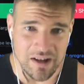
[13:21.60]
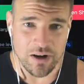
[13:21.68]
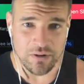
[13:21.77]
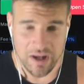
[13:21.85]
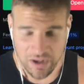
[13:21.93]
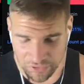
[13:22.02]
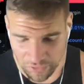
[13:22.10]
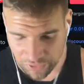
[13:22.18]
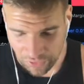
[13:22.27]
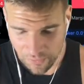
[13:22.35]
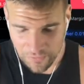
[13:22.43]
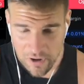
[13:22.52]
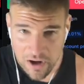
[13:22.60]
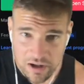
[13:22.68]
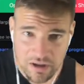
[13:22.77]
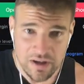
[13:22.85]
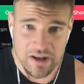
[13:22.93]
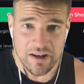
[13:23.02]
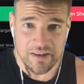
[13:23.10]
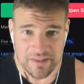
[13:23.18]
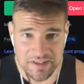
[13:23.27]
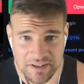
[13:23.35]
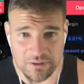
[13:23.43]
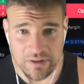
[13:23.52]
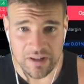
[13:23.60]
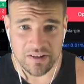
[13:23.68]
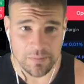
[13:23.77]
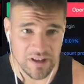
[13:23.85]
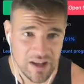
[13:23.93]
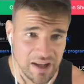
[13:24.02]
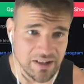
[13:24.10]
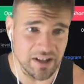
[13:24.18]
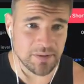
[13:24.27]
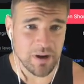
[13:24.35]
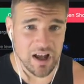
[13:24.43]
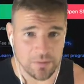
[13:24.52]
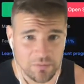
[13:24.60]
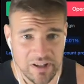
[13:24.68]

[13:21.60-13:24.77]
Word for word: Okay, so far, this is looking to be a nice bottom.